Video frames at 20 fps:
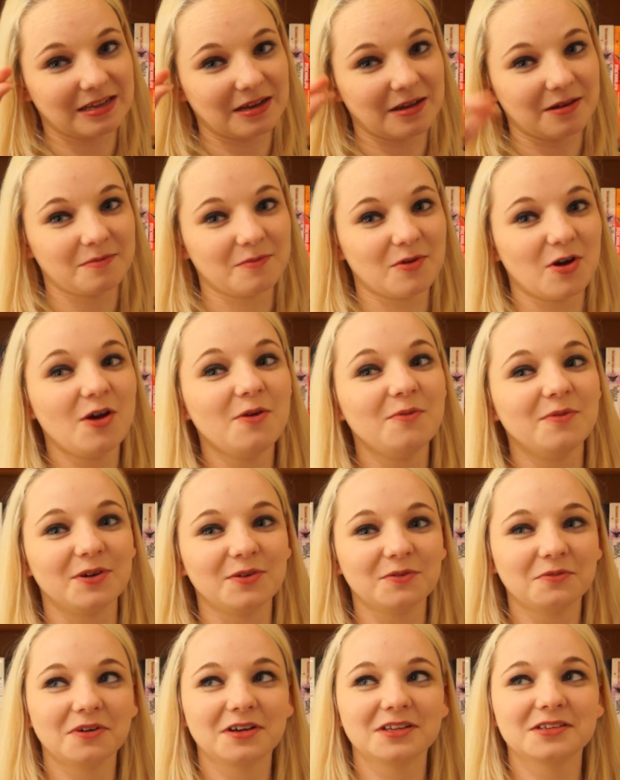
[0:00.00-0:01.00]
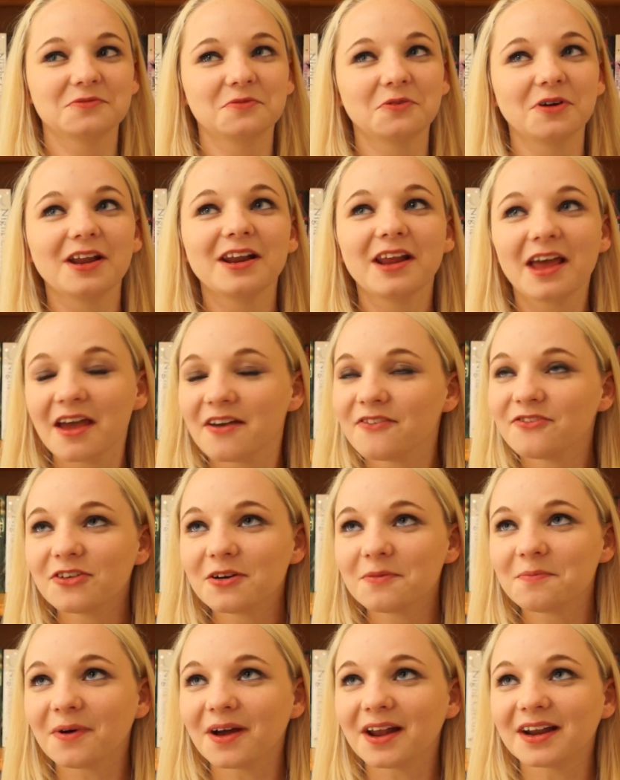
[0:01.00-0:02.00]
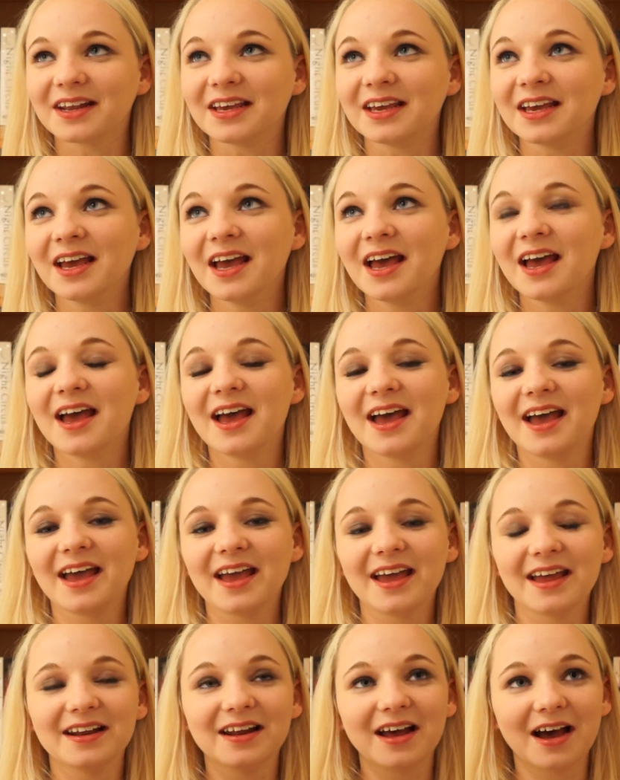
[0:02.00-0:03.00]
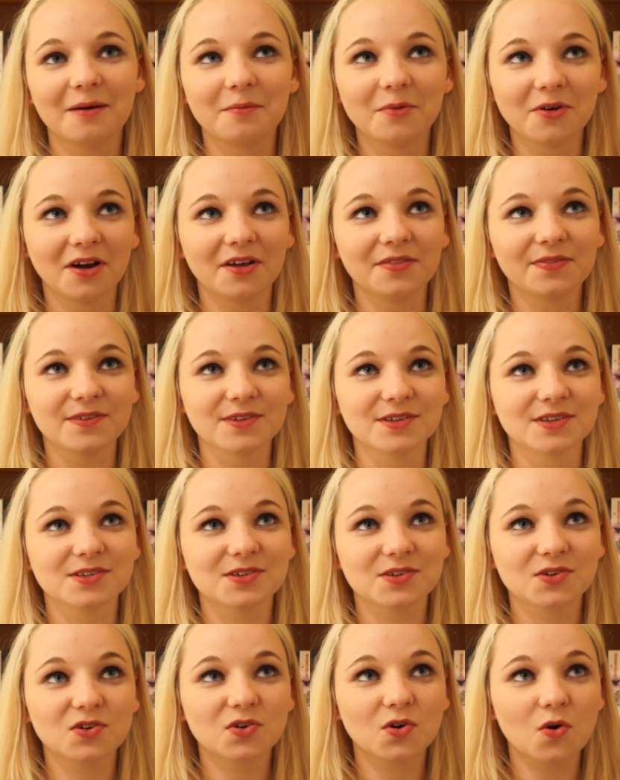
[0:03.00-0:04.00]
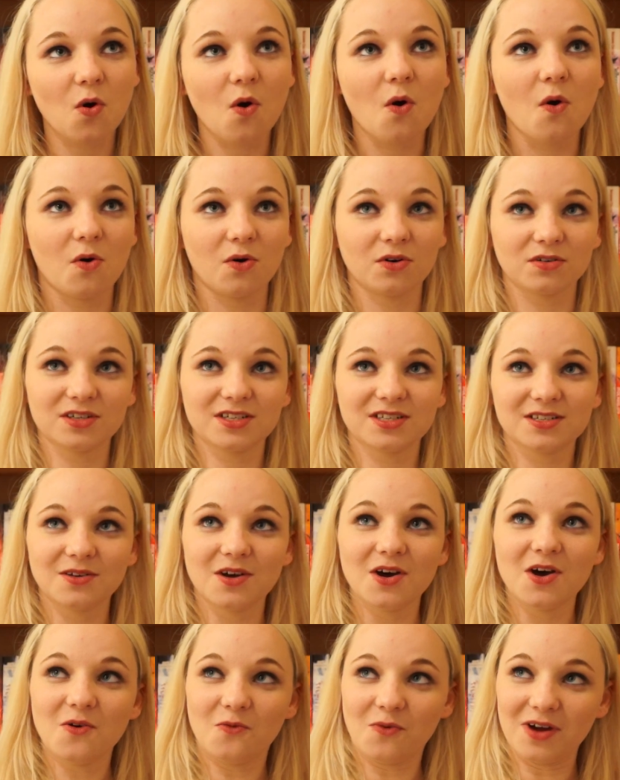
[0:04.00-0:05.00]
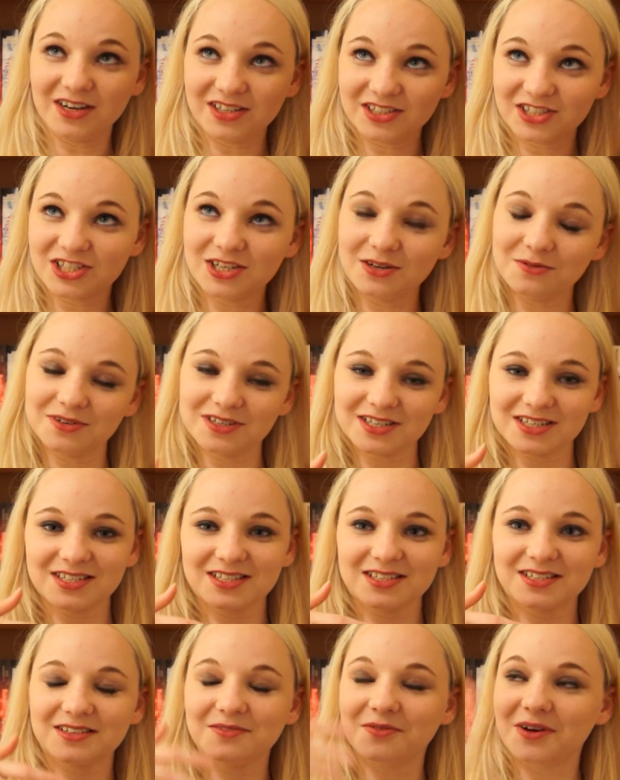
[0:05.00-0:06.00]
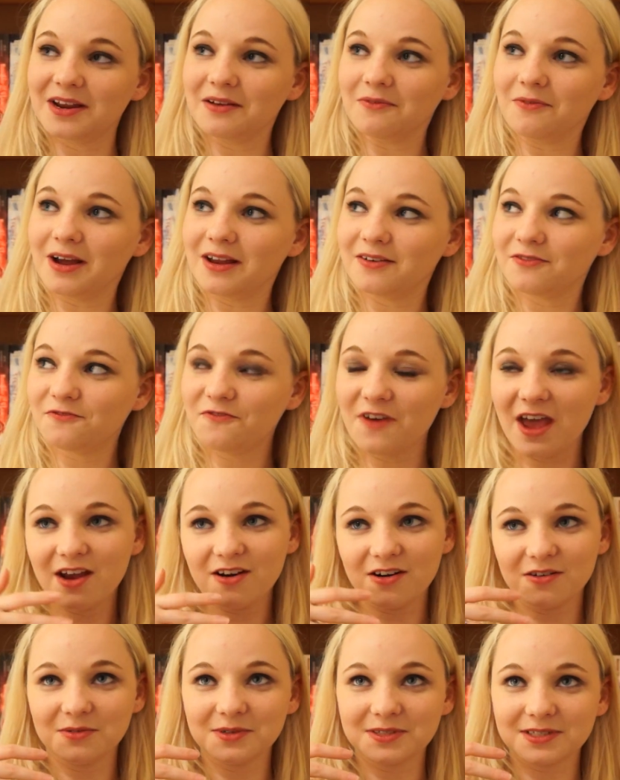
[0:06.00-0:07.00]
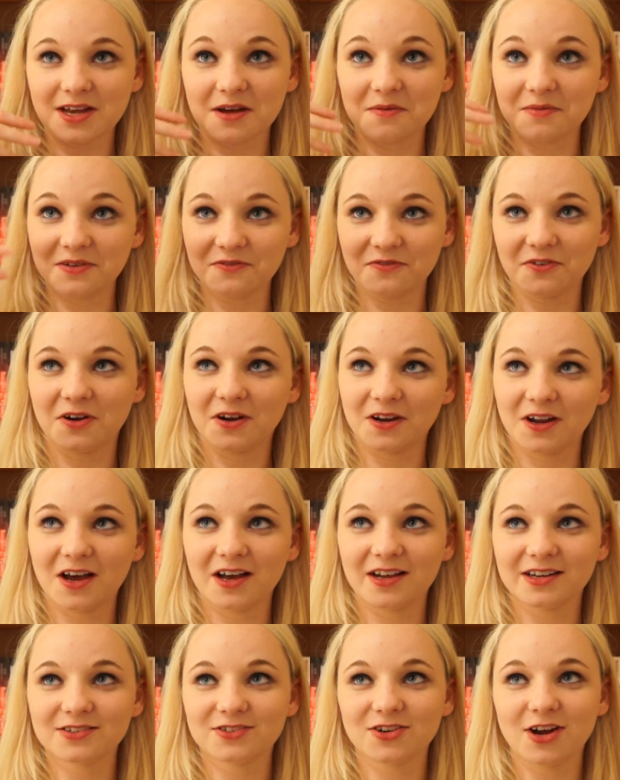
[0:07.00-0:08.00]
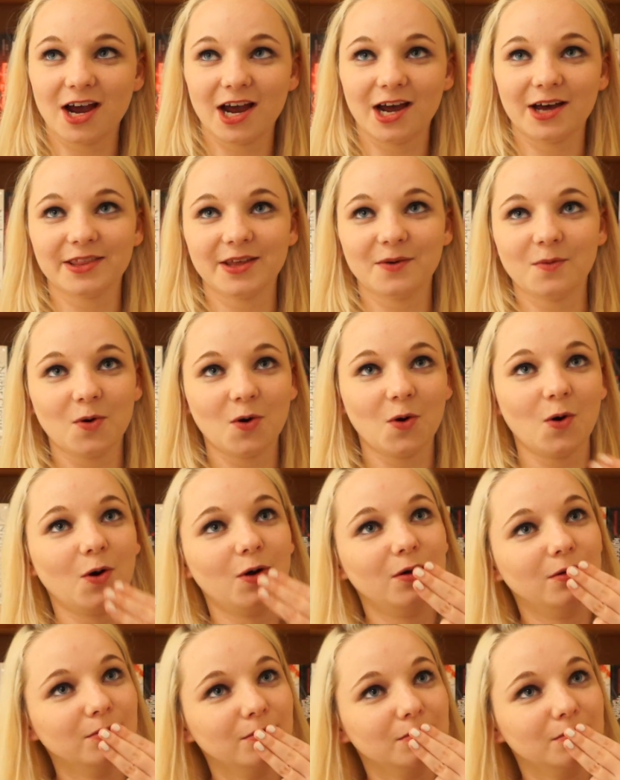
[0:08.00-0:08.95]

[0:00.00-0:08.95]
a moment was when everybody in Amarantha's court, when Feyre was coming for her last trial, they were all,